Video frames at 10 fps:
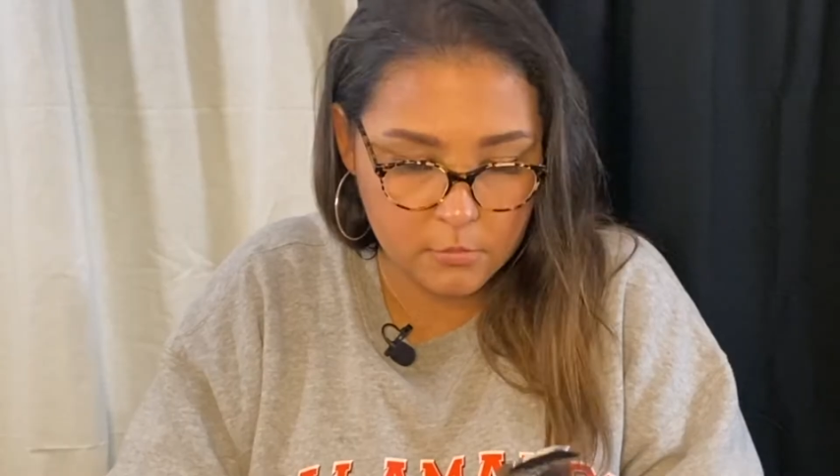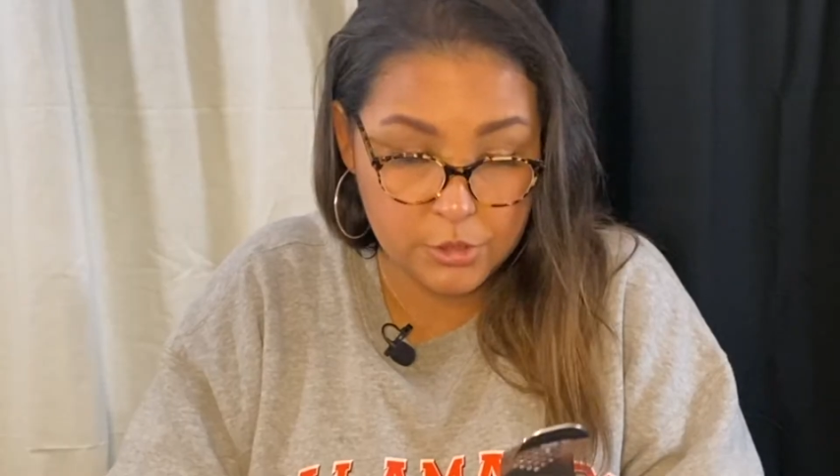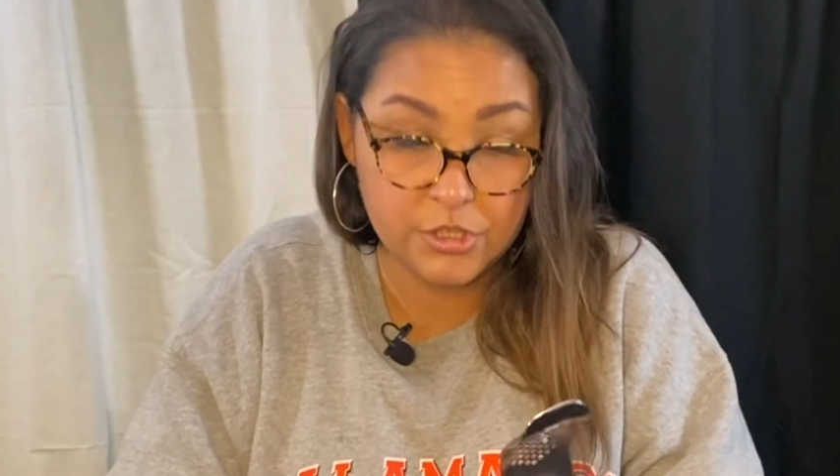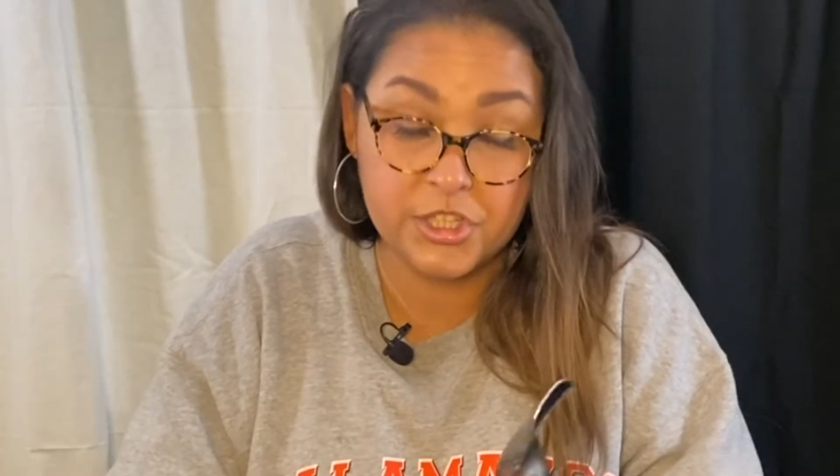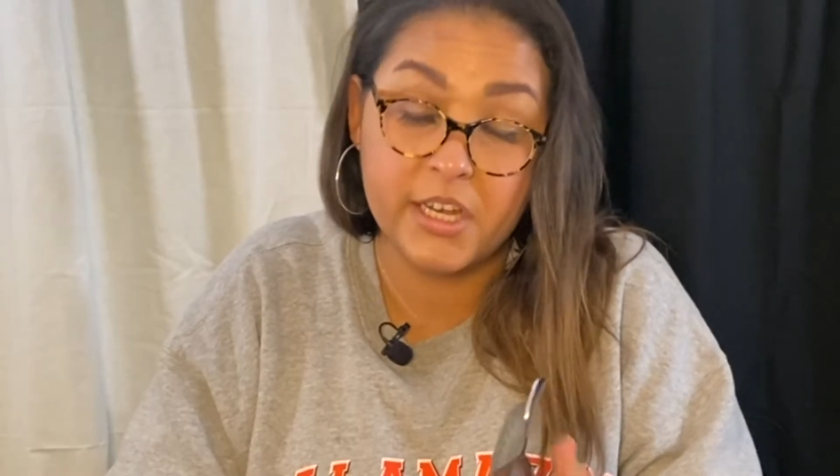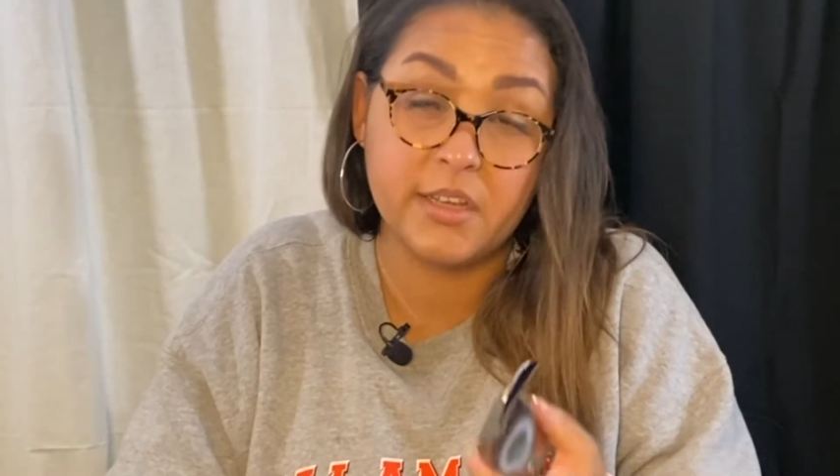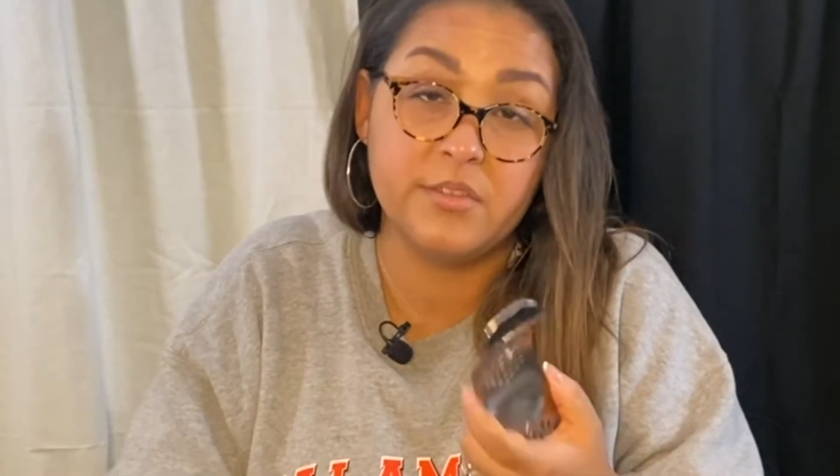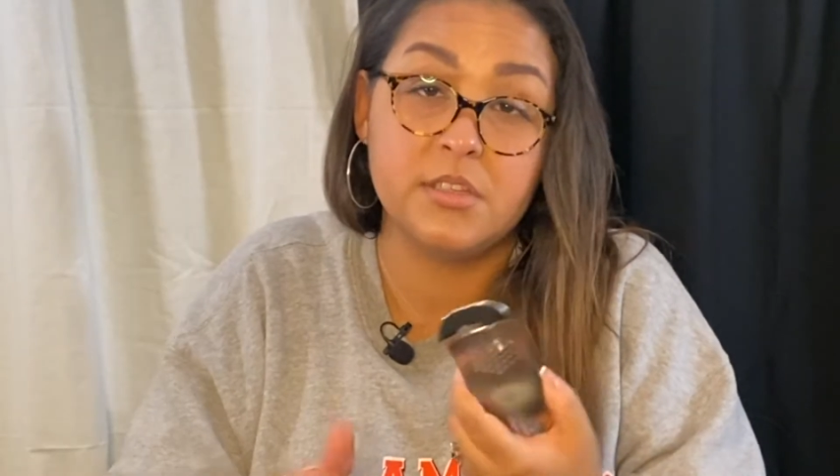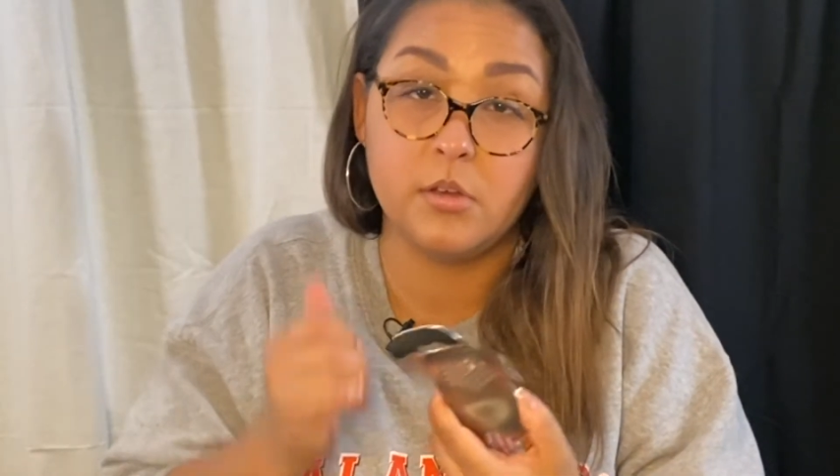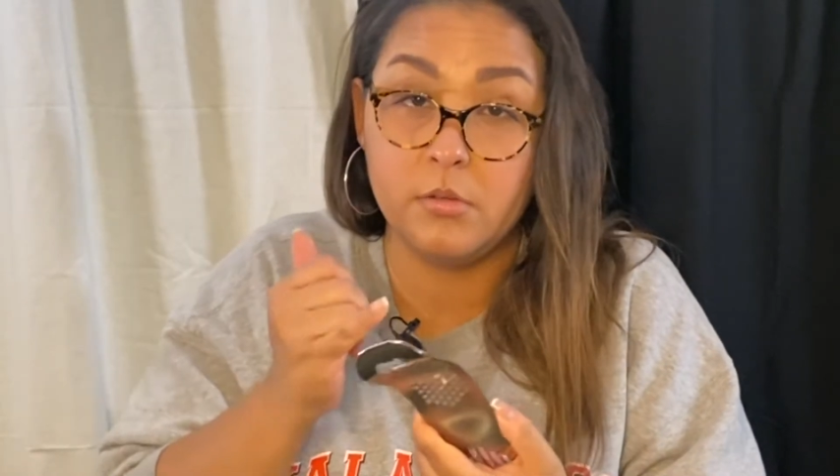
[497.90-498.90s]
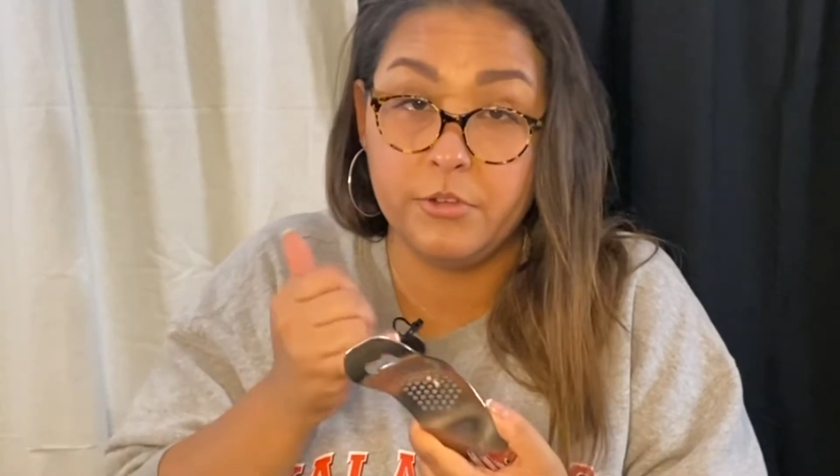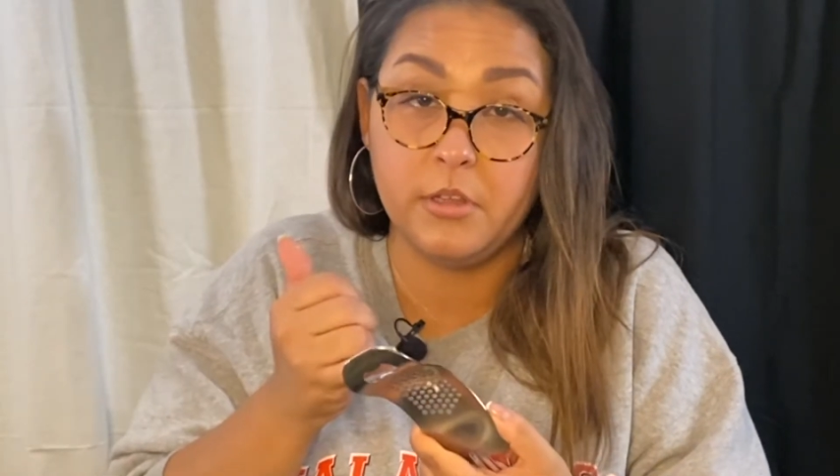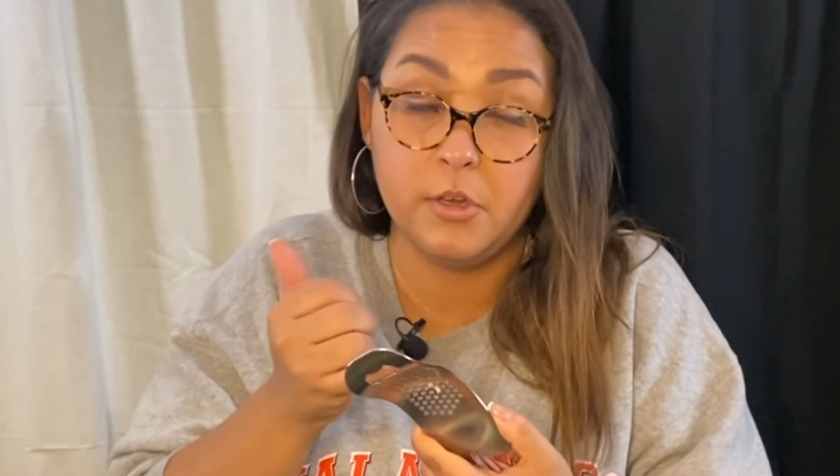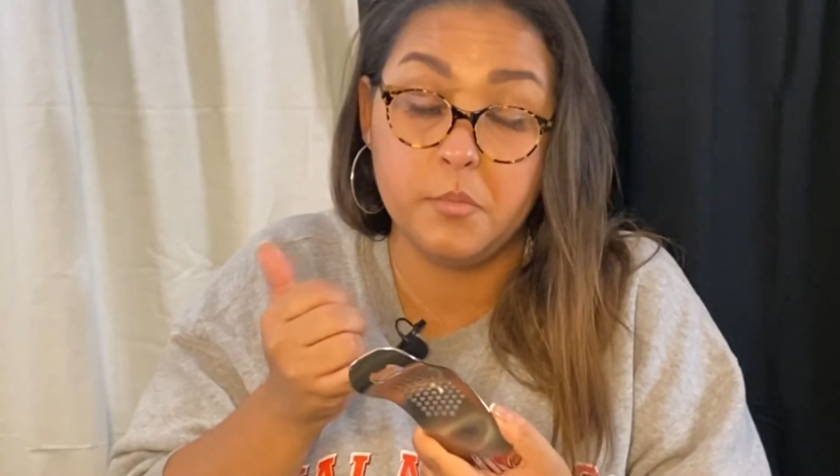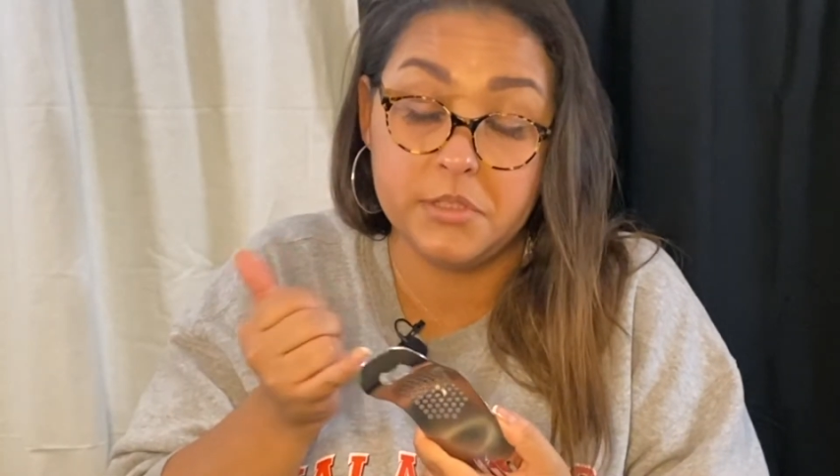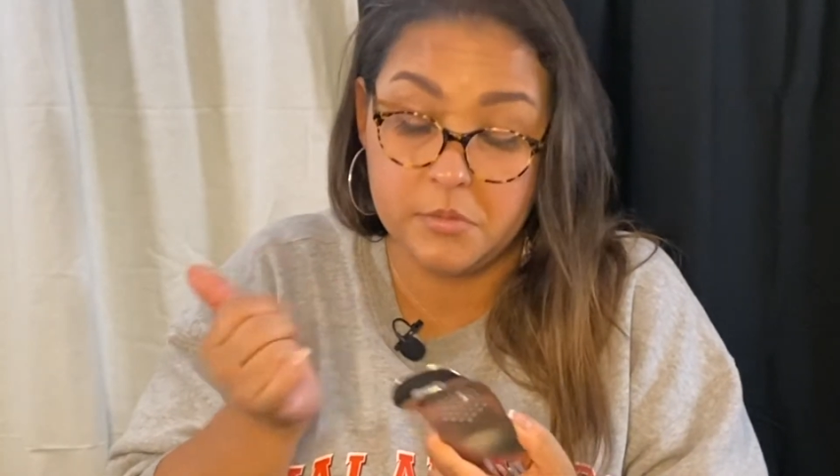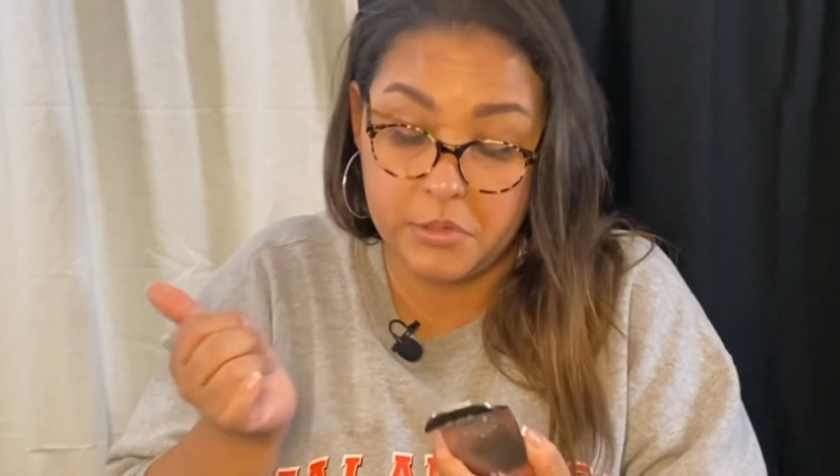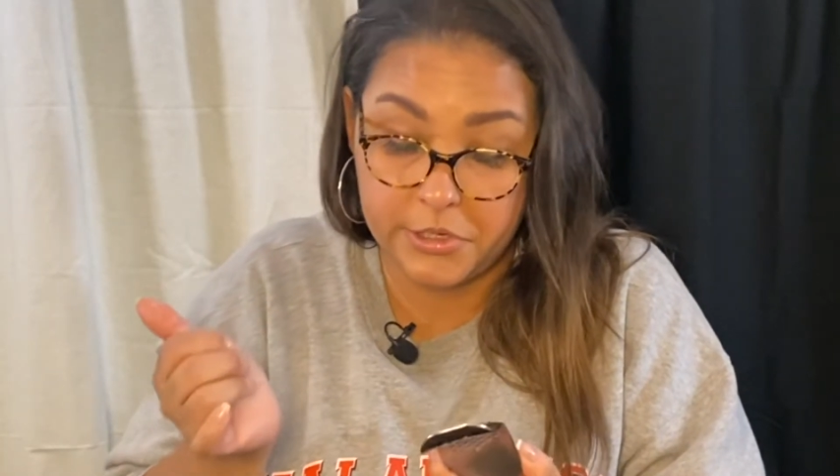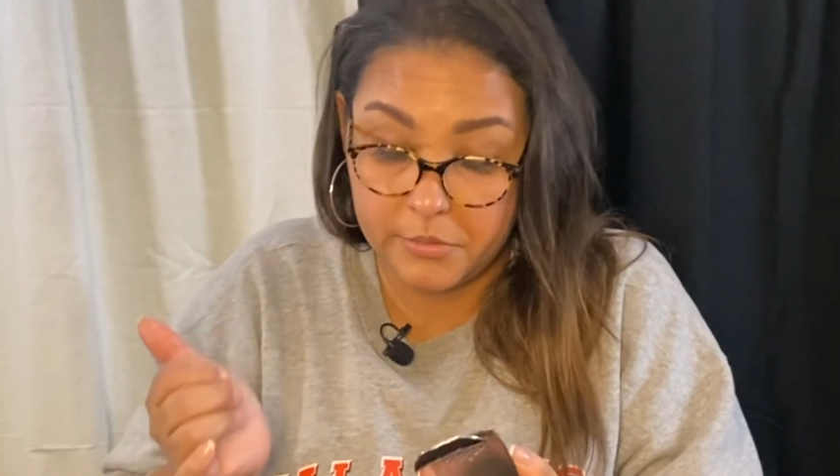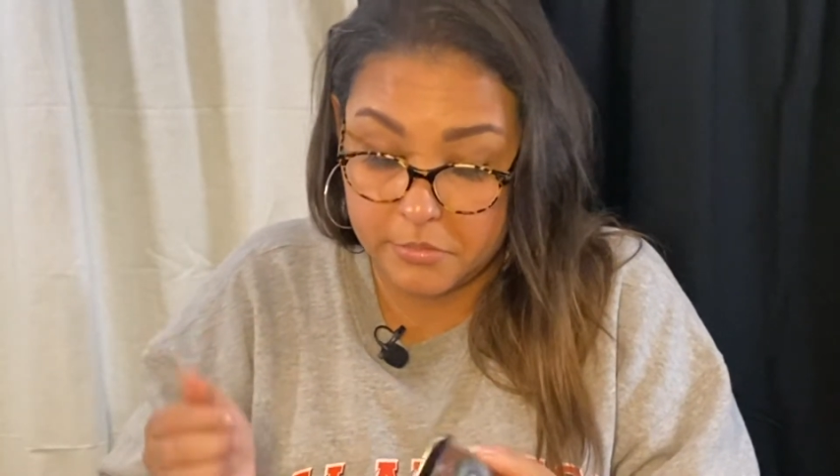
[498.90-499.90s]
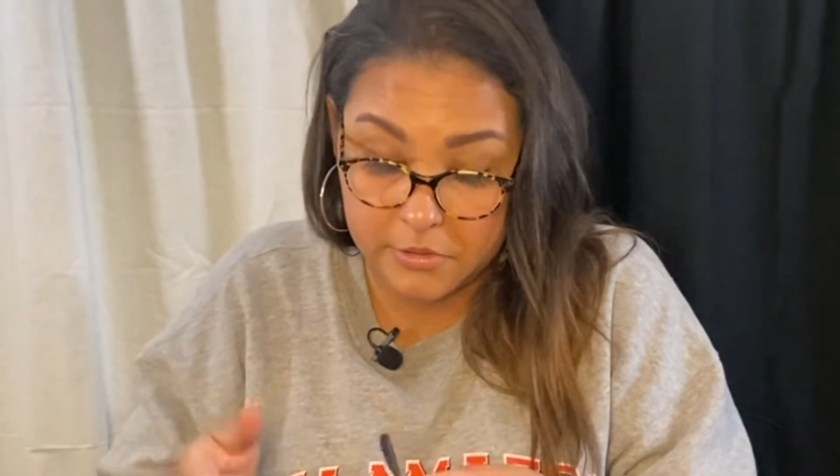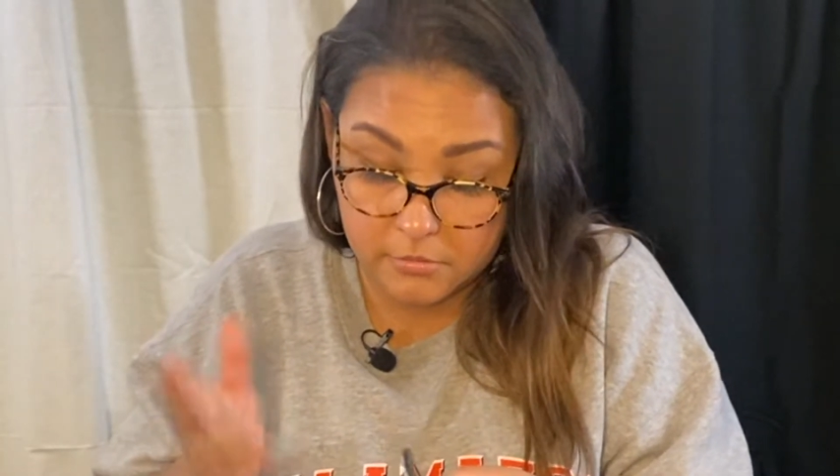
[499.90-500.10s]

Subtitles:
We should check if this really opens a beer, but